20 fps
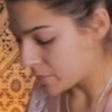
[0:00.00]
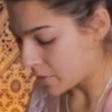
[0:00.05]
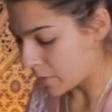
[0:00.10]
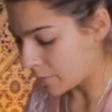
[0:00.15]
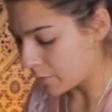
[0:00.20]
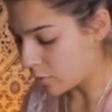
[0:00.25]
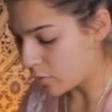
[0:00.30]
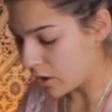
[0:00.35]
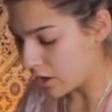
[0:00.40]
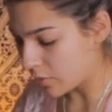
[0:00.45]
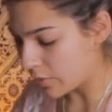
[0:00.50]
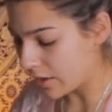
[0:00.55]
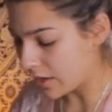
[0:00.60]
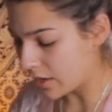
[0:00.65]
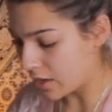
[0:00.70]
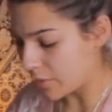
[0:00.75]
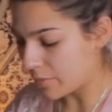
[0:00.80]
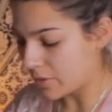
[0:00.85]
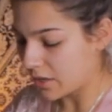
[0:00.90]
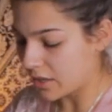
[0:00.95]
I'm going to walk away
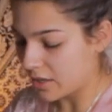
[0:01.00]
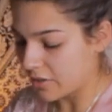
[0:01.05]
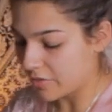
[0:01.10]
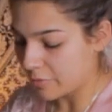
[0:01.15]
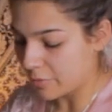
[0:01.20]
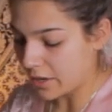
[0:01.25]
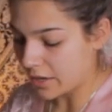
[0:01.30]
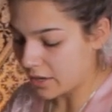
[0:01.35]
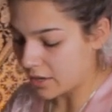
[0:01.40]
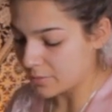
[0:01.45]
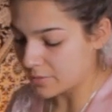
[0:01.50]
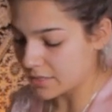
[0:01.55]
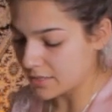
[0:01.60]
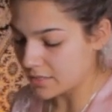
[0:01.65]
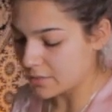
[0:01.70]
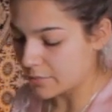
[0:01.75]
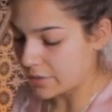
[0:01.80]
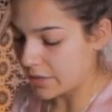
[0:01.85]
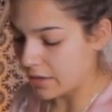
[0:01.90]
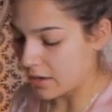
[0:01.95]
and I'm going to give my cup to
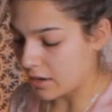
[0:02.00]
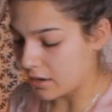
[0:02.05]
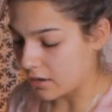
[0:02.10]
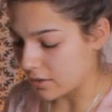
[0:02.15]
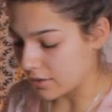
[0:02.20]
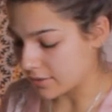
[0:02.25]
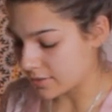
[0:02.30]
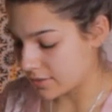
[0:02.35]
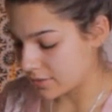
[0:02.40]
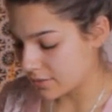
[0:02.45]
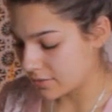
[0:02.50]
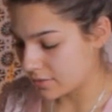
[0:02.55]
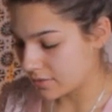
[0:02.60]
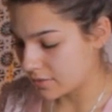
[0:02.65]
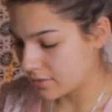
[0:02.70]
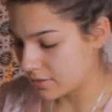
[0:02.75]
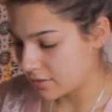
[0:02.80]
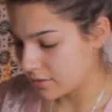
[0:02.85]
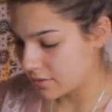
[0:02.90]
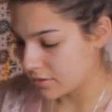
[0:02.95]
somebody else.
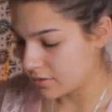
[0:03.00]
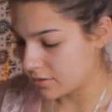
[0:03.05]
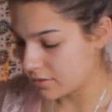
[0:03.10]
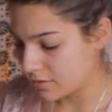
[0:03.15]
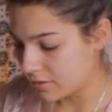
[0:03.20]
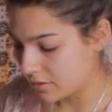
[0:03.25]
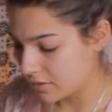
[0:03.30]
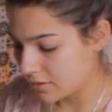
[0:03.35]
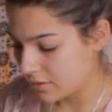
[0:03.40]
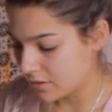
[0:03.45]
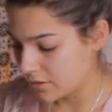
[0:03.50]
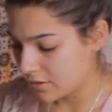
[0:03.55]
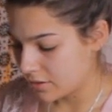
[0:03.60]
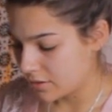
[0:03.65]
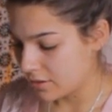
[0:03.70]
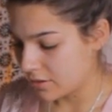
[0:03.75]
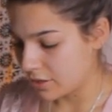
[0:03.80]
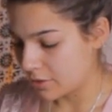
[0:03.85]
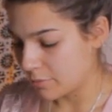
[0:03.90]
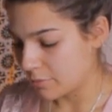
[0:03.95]

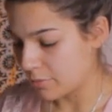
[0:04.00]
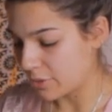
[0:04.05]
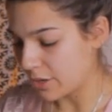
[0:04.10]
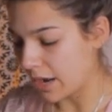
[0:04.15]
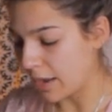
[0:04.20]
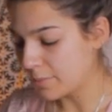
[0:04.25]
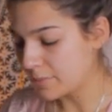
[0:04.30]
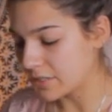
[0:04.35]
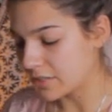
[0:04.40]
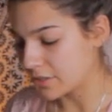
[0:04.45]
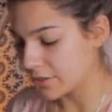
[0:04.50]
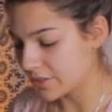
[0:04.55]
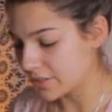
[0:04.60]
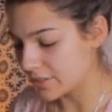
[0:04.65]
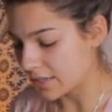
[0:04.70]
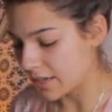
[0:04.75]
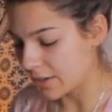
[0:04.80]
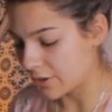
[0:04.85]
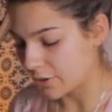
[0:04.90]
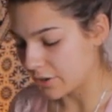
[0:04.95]
Perhaps an earth
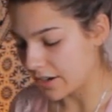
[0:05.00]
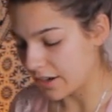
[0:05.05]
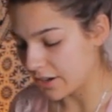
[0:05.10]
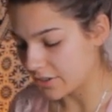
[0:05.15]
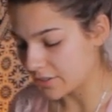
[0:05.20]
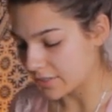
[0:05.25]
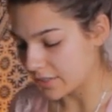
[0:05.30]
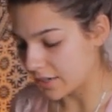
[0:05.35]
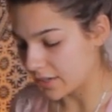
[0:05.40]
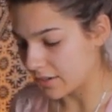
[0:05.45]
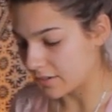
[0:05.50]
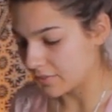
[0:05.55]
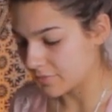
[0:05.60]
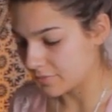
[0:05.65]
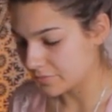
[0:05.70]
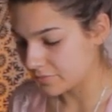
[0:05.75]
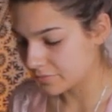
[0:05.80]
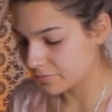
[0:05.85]
sign or an air sign.